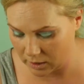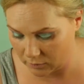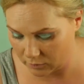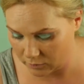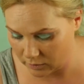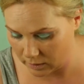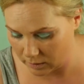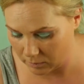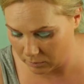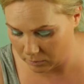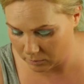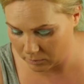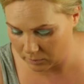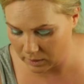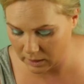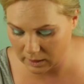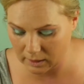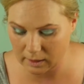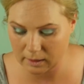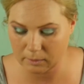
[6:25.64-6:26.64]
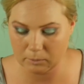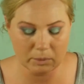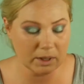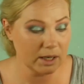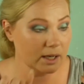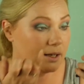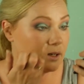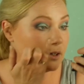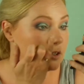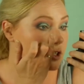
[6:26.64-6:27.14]
of that
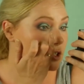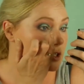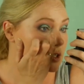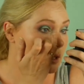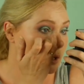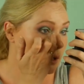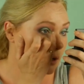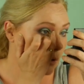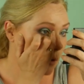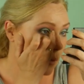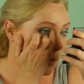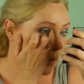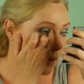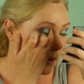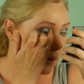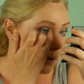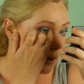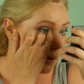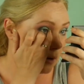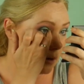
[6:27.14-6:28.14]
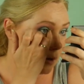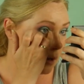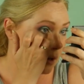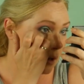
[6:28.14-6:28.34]
bleach in the corner.